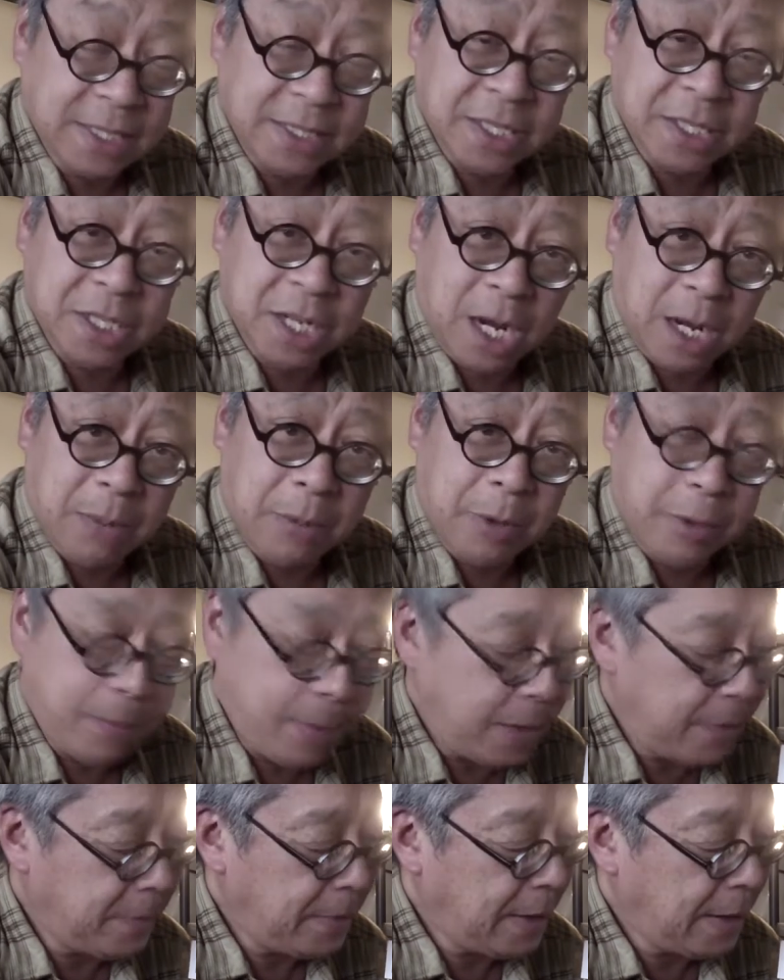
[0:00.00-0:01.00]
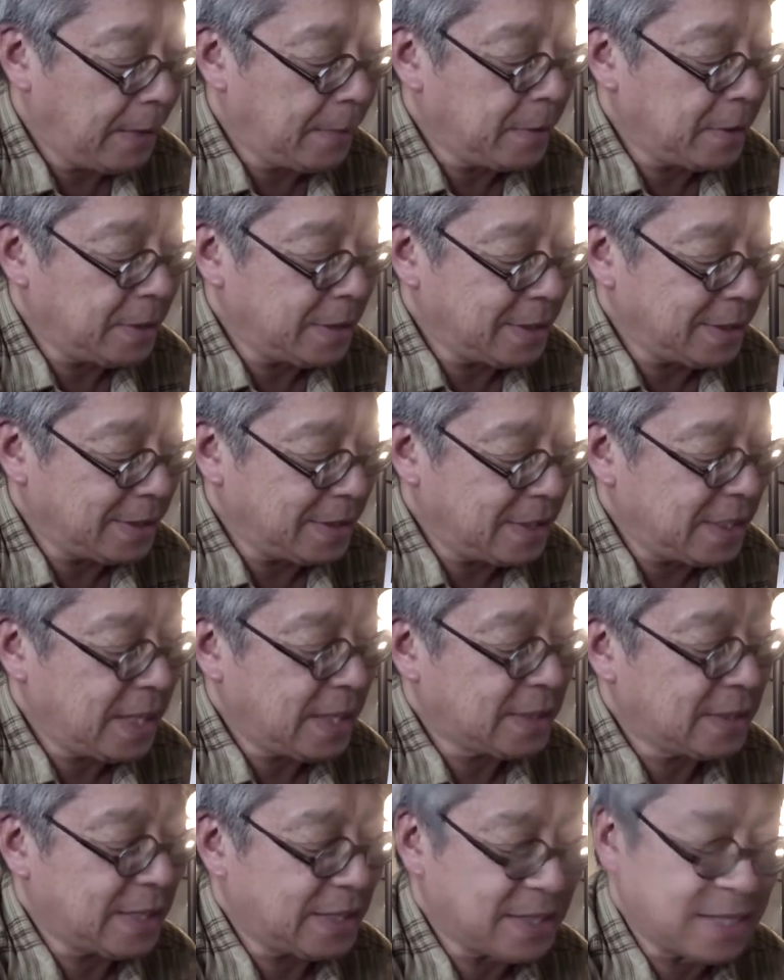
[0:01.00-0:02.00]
densitometer may be able to detect